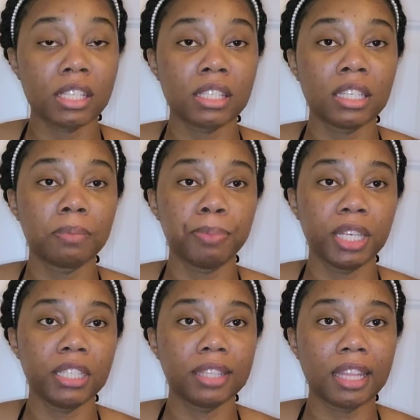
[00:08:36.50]
sneak
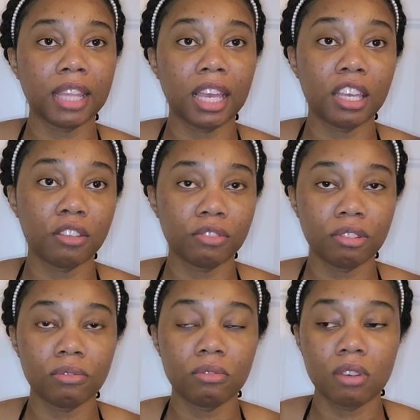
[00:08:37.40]
peek that they give
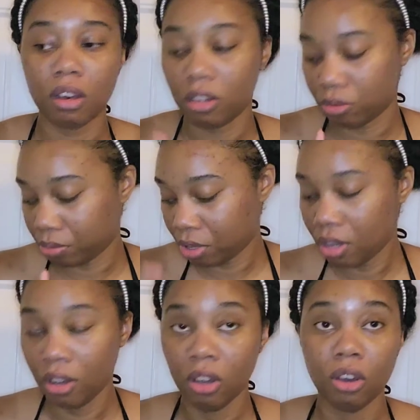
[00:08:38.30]
you on
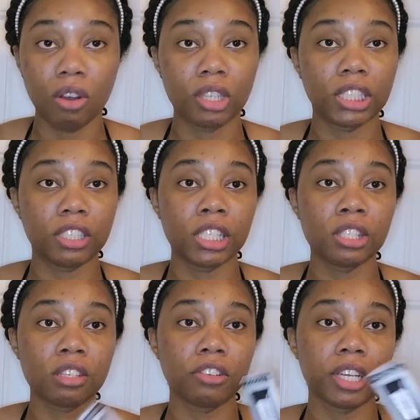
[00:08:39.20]
their
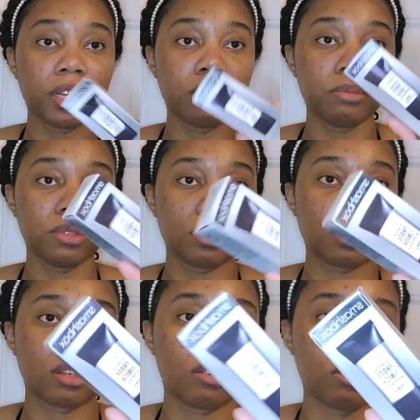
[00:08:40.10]
Instagram.
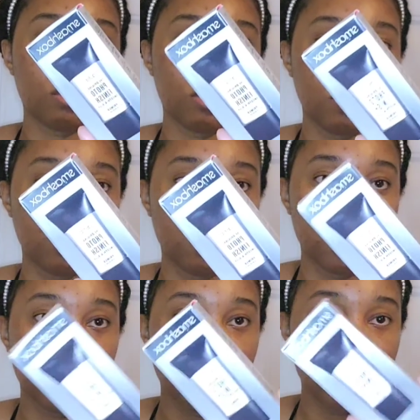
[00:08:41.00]
So
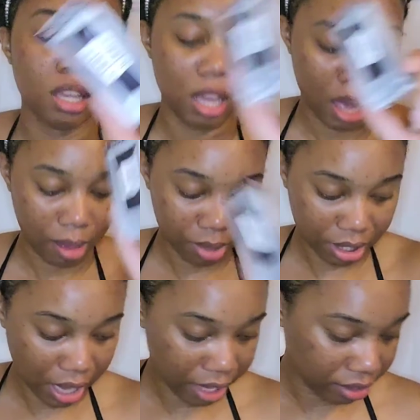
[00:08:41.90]
I'm
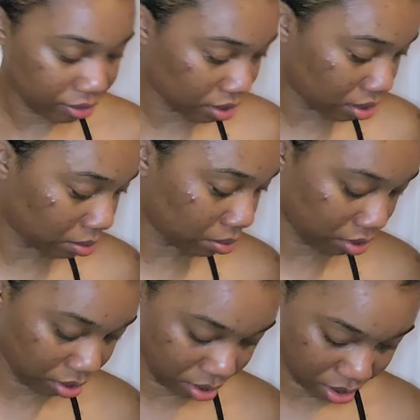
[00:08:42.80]
excited for this
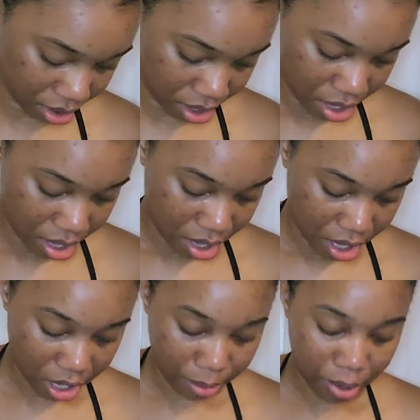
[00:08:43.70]
one,
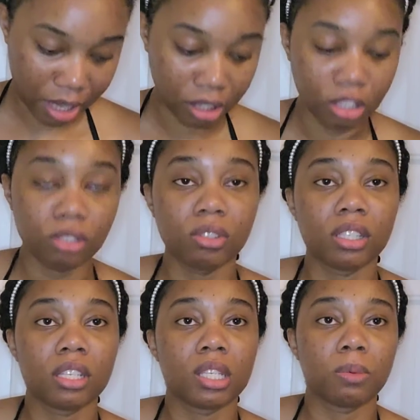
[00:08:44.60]
and I'm probably gonna use
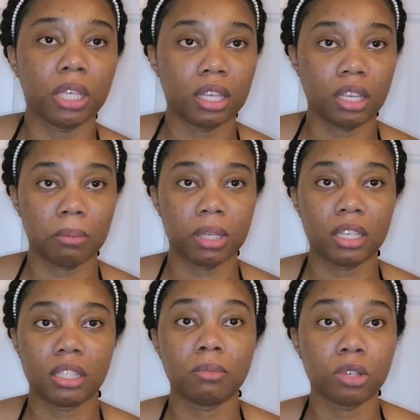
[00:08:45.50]
it this weekend
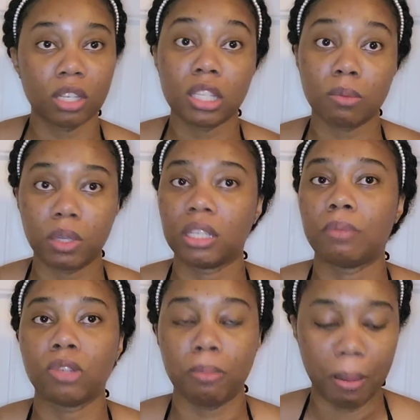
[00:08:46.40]
because I'm going somewhere and
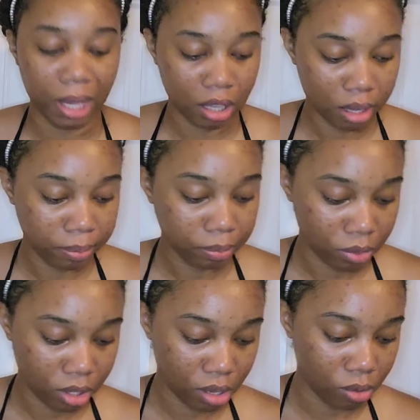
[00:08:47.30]
I'm doing my makeup.
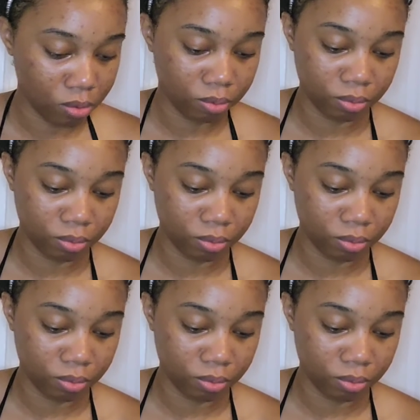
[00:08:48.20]
So